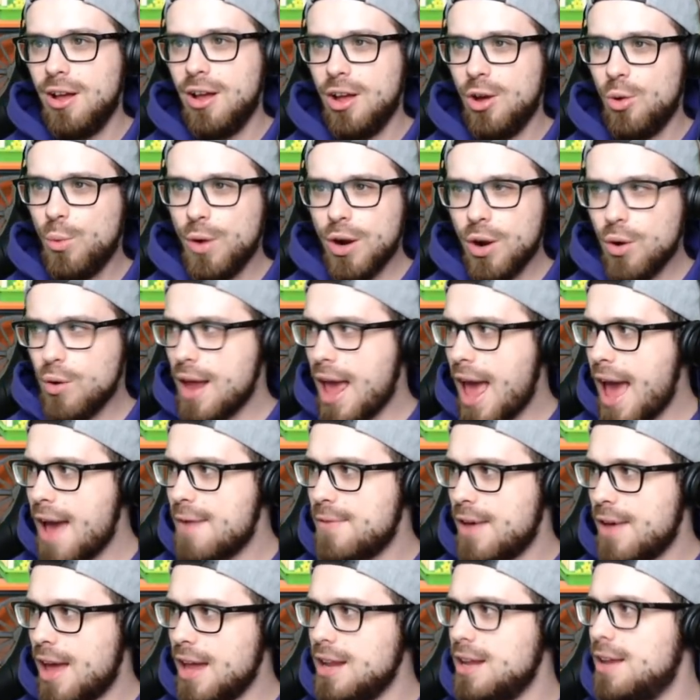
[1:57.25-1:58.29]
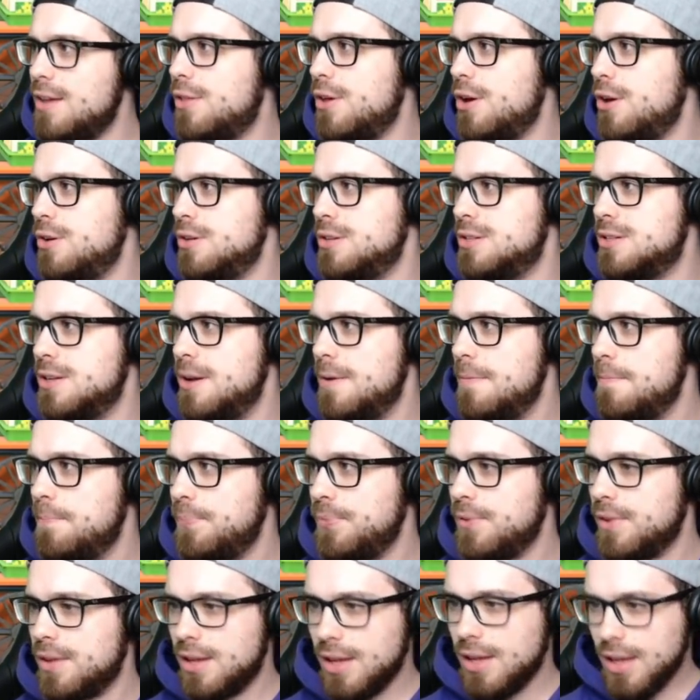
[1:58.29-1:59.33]
We don't have any of those
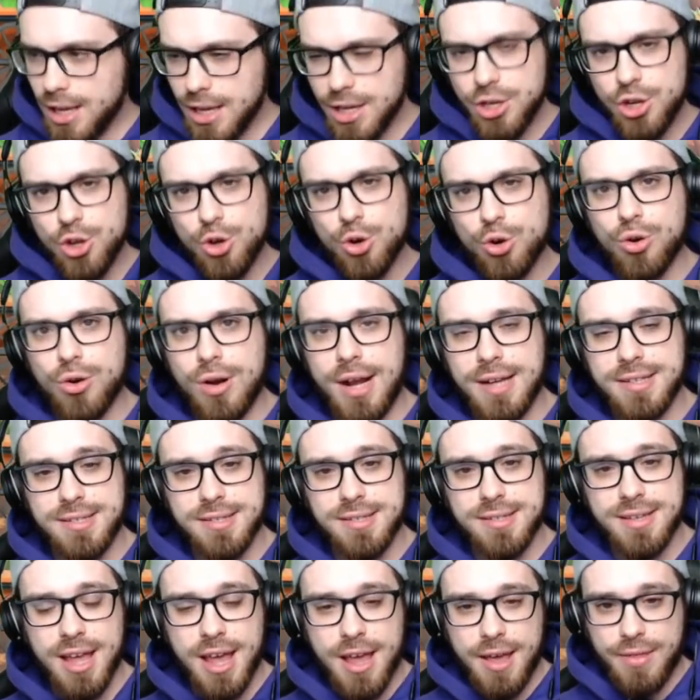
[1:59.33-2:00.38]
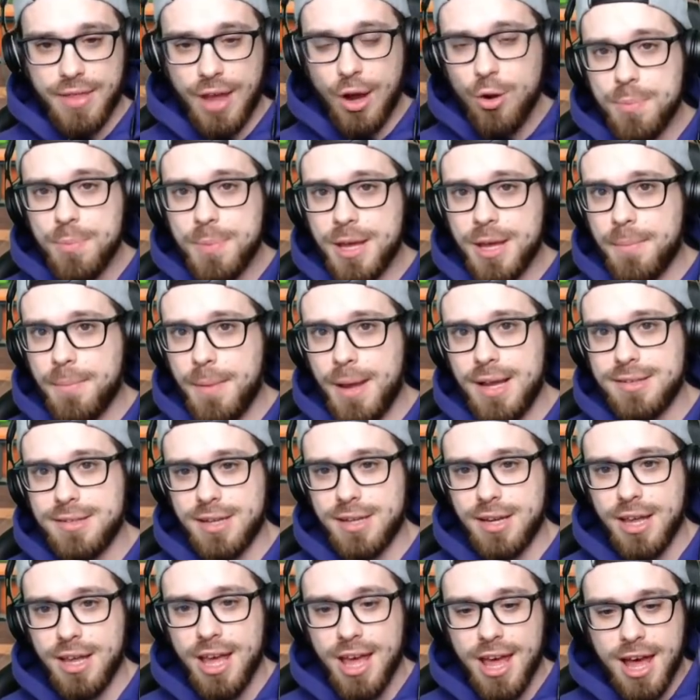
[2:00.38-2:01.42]
in New Horizons. That be
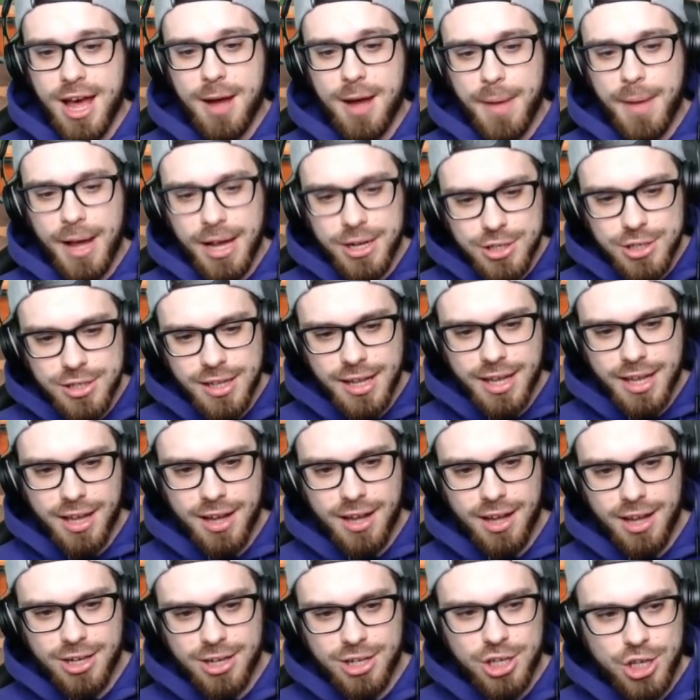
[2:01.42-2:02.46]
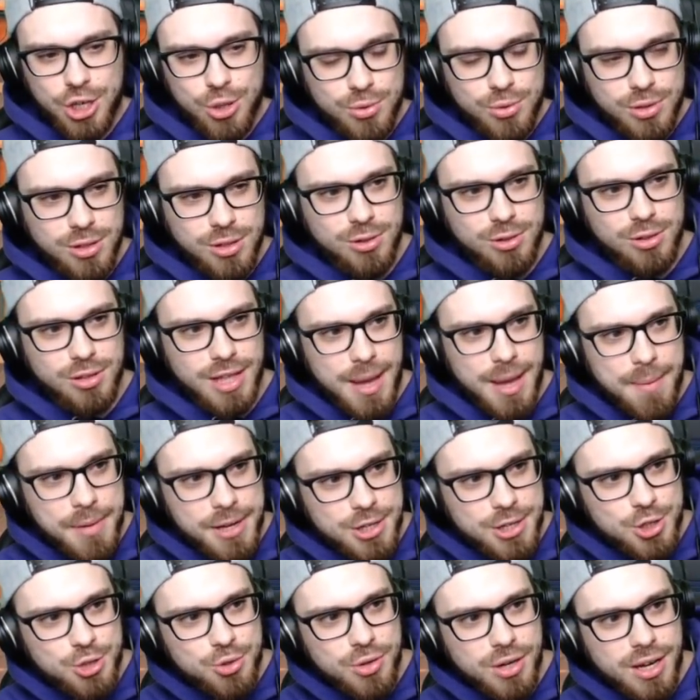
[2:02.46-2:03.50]
amazing. Imagine like a cute little
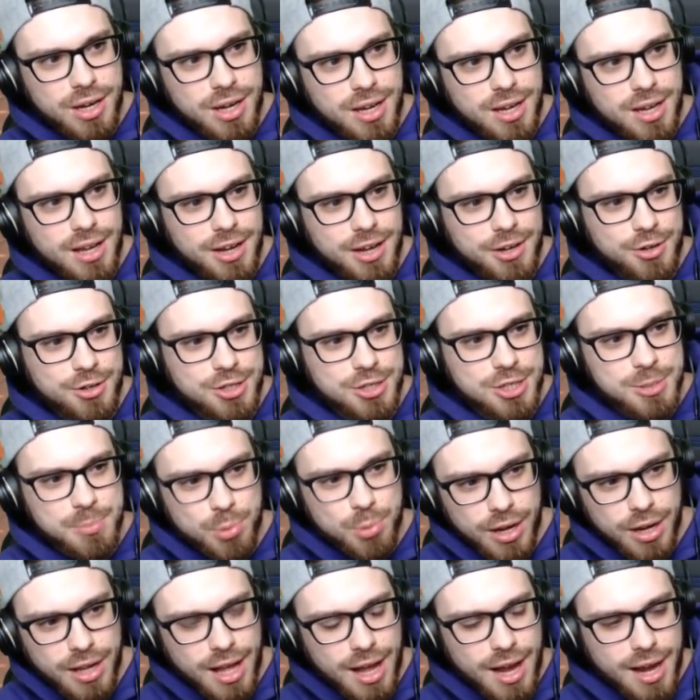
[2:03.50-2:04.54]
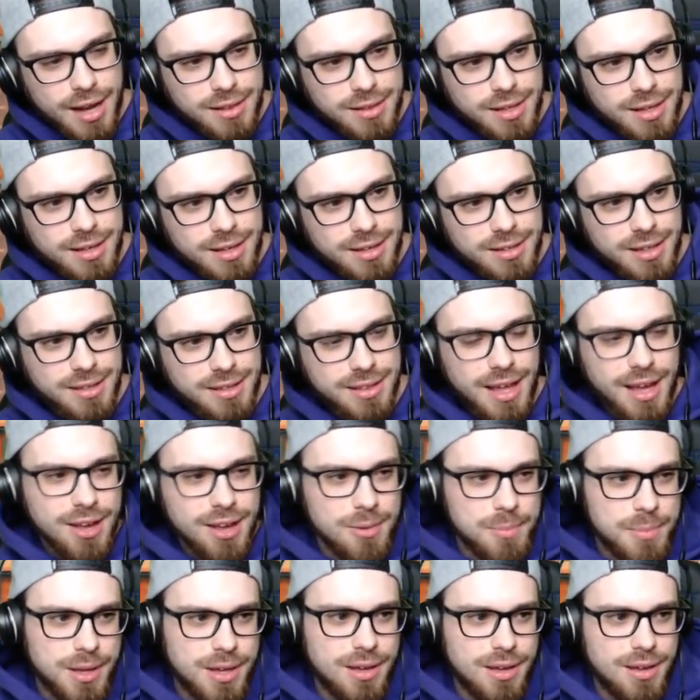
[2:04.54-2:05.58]
lemon tree on your spring island. Like that
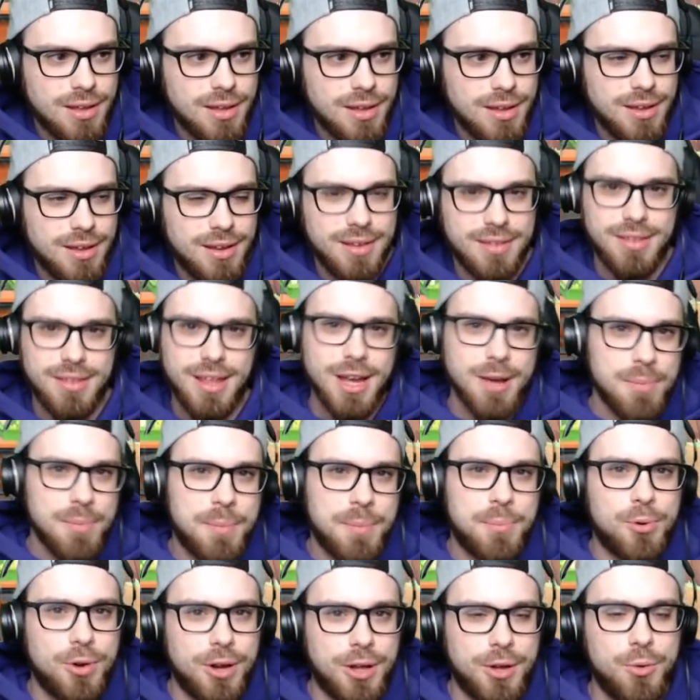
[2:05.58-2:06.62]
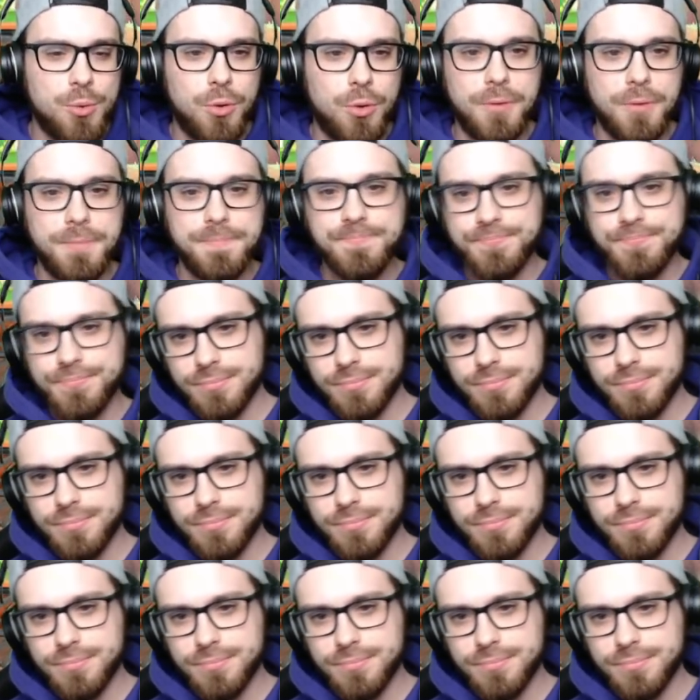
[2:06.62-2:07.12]
could be pretty cool.